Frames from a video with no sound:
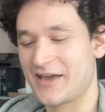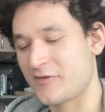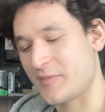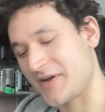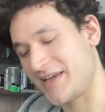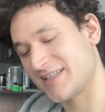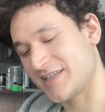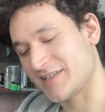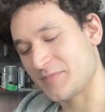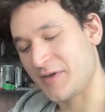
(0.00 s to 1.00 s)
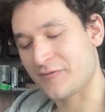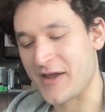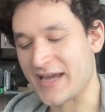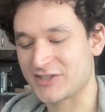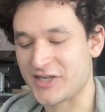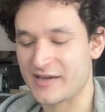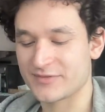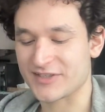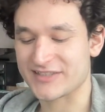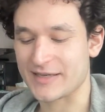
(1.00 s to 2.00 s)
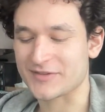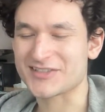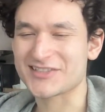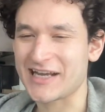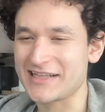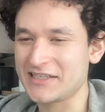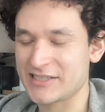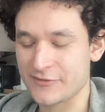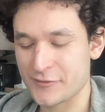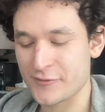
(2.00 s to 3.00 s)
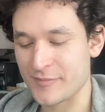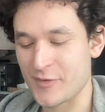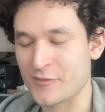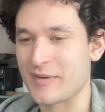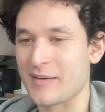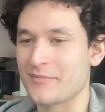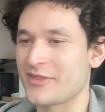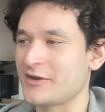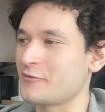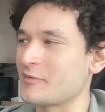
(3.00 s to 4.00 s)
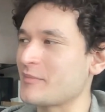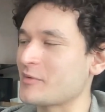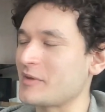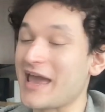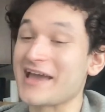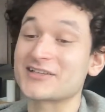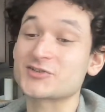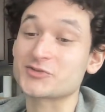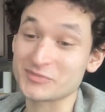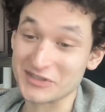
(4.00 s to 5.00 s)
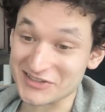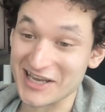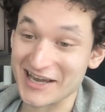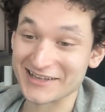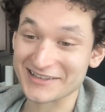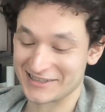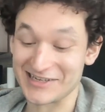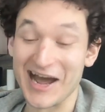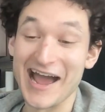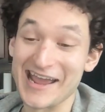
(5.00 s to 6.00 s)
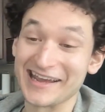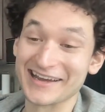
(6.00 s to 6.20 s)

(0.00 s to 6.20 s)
Hey everybody, it's me, Frank James, except slightly different from than you remember me, and extremely sick, like dying.